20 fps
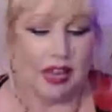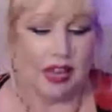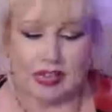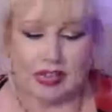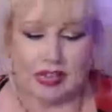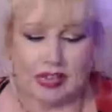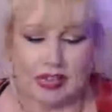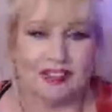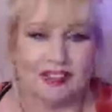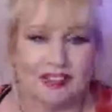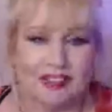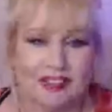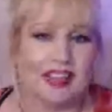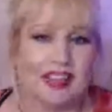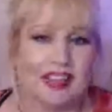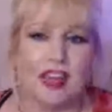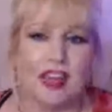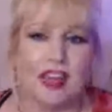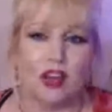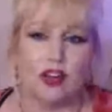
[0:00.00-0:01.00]
and
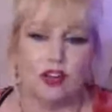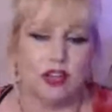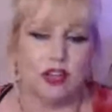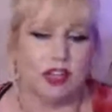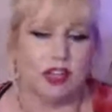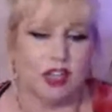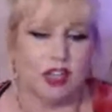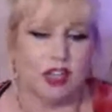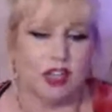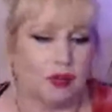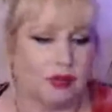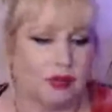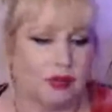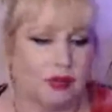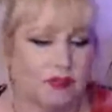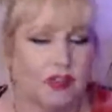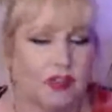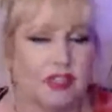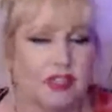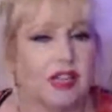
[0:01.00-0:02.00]
they are looking at
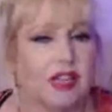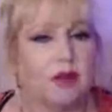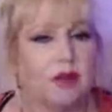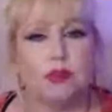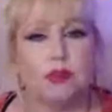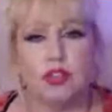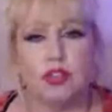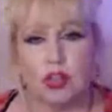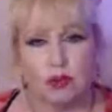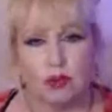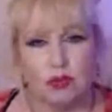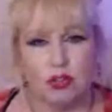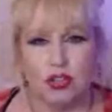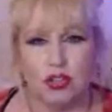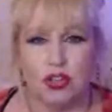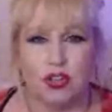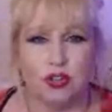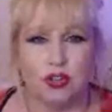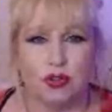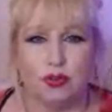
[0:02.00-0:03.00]
you as if to say, well,
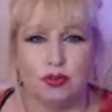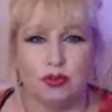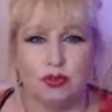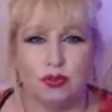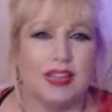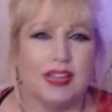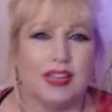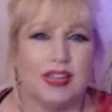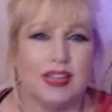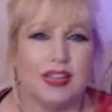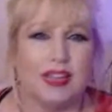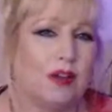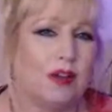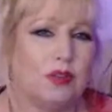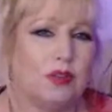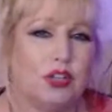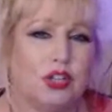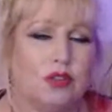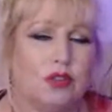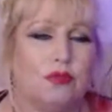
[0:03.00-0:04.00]
don't you?
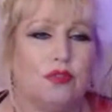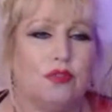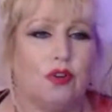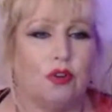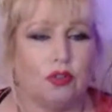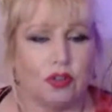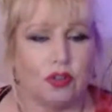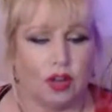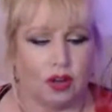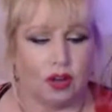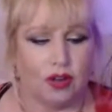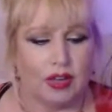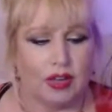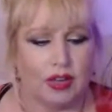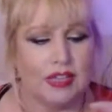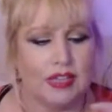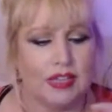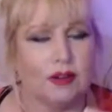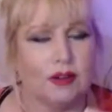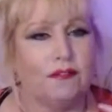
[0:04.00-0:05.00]
How would you not know?
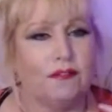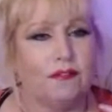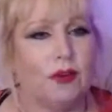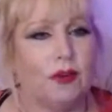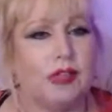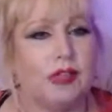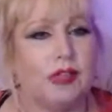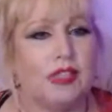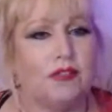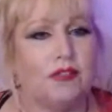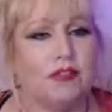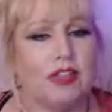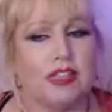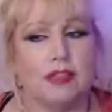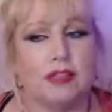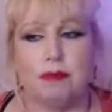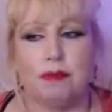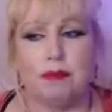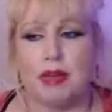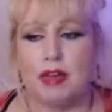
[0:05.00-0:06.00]
So I feel as if
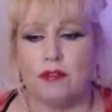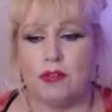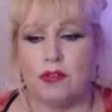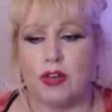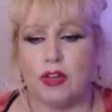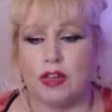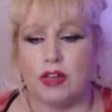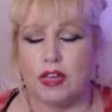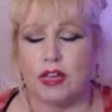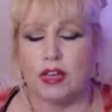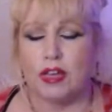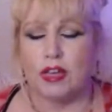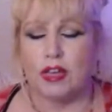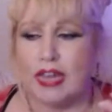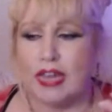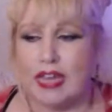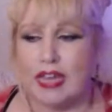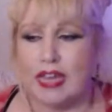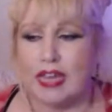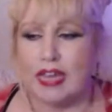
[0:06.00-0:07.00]
there's a bit of
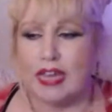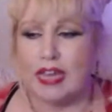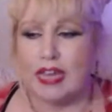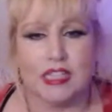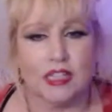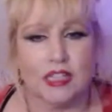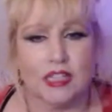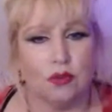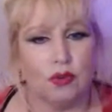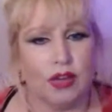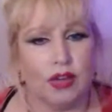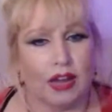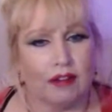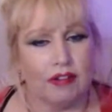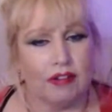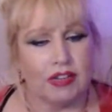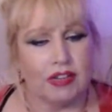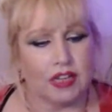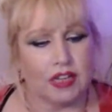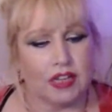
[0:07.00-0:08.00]
an egotistical
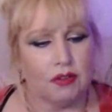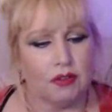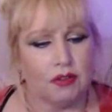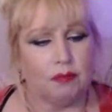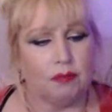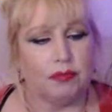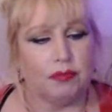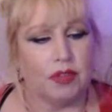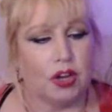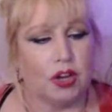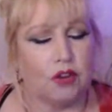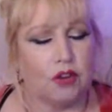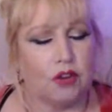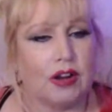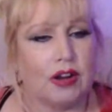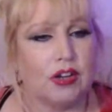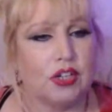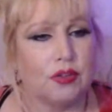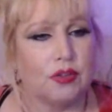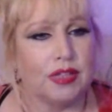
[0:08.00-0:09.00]
character
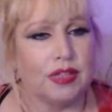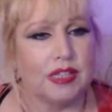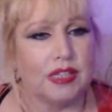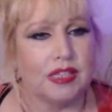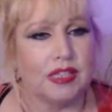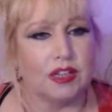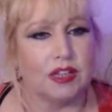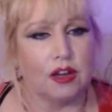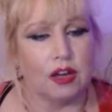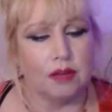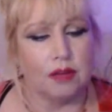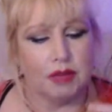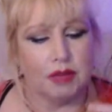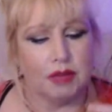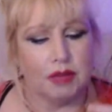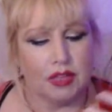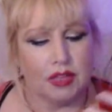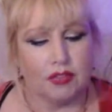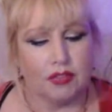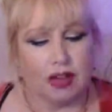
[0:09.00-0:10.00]
around you at this
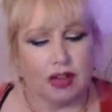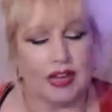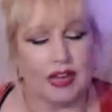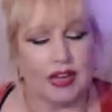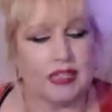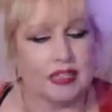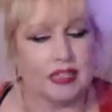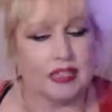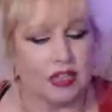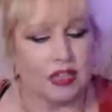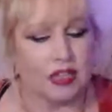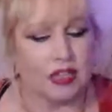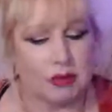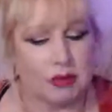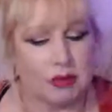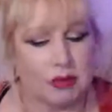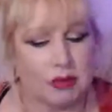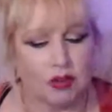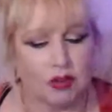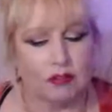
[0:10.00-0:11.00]
time that is going to
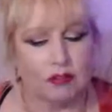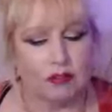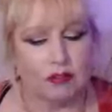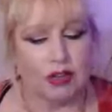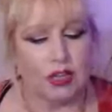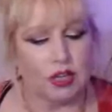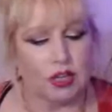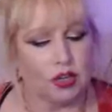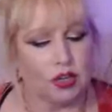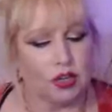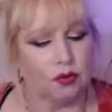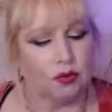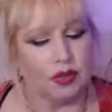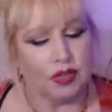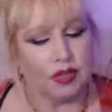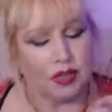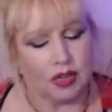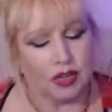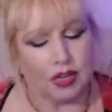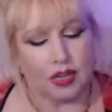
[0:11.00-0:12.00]
be triggering you,
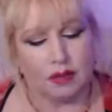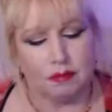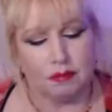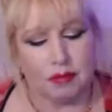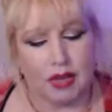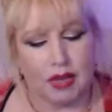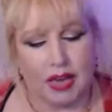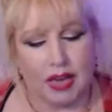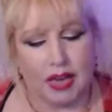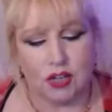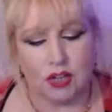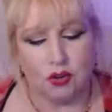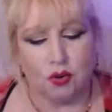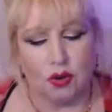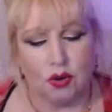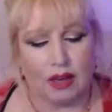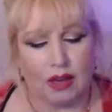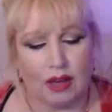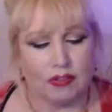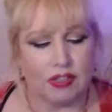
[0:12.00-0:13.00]
and
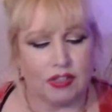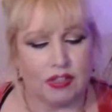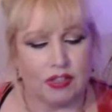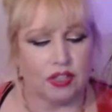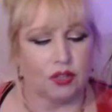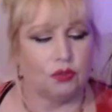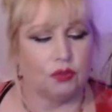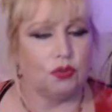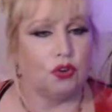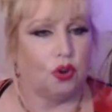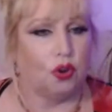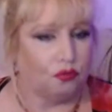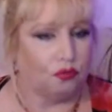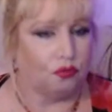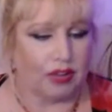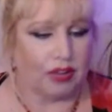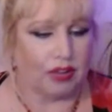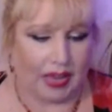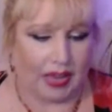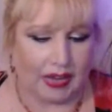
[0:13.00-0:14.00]
you're having to
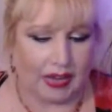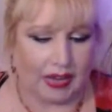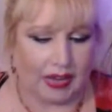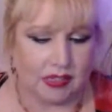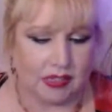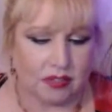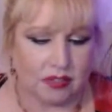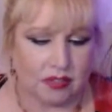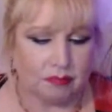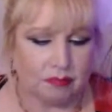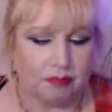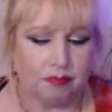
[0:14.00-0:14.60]
not react.